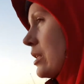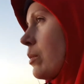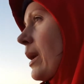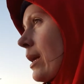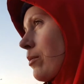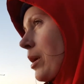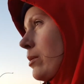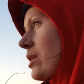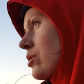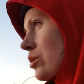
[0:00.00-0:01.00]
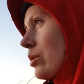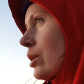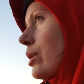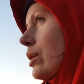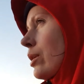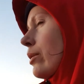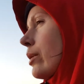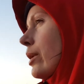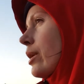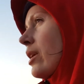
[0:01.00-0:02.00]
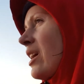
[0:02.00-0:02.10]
the weight maybe sooner, or